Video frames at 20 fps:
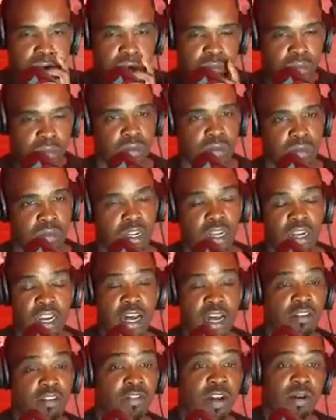a lot
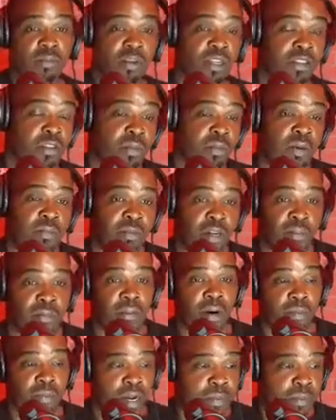of our mothers, my
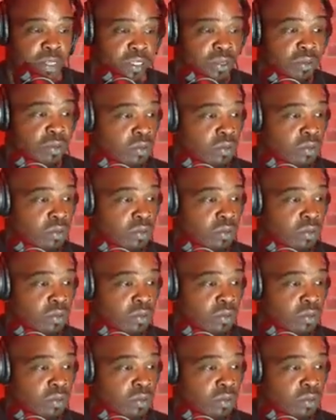mama too.